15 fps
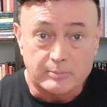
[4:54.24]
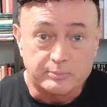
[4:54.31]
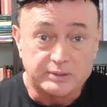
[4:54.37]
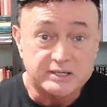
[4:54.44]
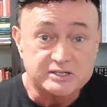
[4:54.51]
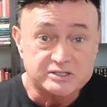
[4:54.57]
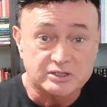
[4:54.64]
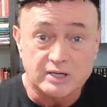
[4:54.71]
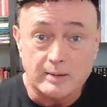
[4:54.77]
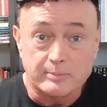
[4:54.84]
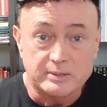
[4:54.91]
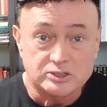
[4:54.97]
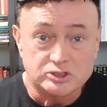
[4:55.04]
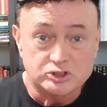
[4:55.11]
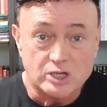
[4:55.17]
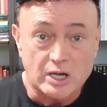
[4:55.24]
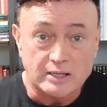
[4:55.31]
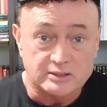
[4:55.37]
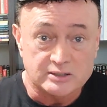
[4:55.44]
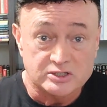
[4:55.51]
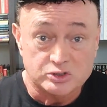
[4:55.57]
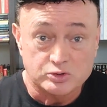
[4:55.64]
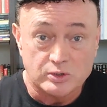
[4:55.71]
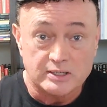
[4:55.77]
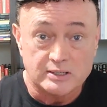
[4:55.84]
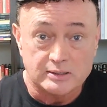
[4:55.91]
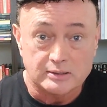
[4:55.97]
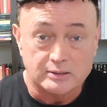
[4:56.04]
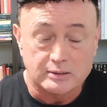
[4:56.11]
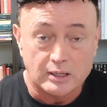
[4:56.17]
police are now being shot in the
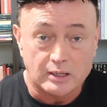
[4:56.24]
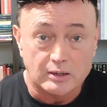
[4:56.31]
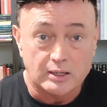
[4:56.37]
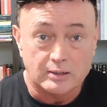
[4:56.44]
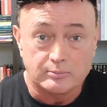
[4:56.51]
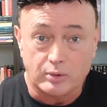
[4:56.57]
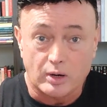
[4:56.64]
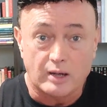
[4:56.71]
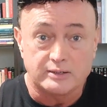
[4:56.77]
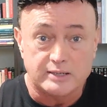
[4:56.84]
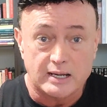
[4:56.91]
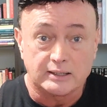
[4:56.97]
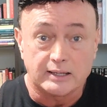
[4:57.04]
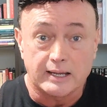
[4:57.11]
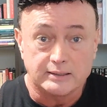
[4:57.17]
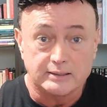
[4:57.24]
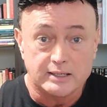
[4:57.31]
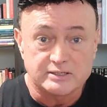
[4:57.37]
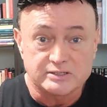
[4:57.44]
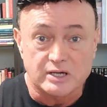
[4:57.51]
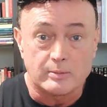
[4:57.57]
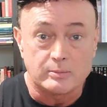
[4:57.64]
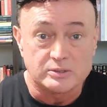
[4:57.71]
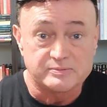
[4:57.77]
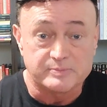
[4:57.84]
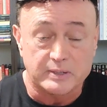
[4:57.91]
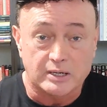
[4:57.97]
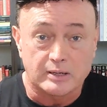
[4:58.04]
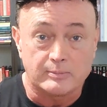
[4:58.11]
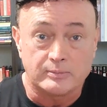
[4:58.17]
street in broad daylight. It's almost
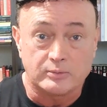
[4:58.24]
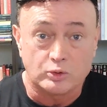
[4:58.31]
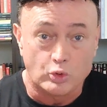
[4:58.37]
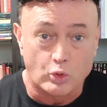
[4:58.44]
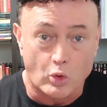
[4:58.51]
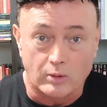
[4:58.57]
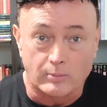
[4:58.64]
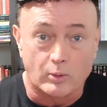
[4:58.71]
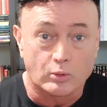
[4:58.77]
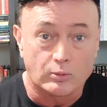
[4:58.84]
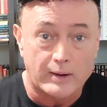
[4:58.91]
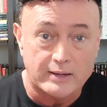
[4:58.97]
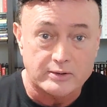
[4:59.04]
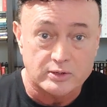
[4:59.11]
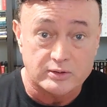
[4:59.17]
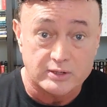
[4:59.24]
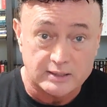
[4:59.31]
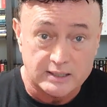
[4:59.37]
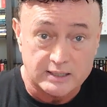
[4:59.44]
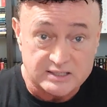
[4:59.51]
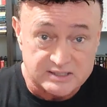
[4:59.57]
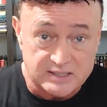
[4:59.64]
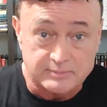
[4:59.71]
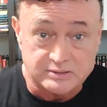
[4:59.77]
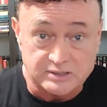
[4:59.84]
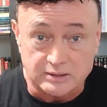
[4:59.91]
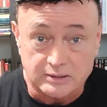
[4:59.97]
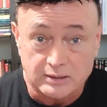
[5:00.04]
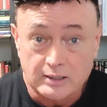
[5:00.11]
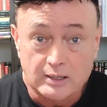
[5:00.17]
become normal rather than the
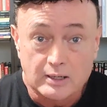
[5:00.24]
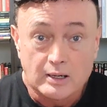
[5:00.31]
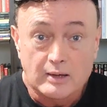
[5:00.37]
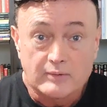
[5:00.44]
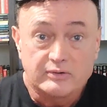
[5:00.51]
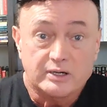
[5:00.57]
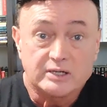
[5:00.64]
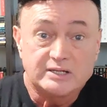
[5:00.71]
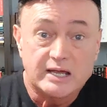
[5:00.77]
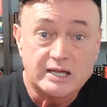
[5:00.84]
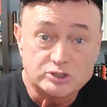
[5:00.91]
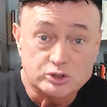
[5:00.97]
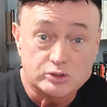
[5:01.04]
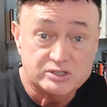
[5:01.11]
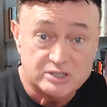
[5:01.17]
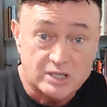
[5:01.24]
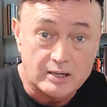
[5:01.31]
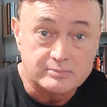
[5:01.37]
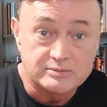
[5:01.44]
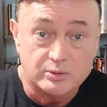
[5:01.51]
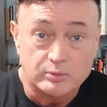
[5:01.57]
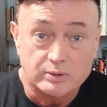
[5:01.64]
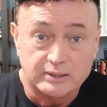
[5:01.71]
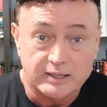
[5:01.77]
exception. Very dangerous times that we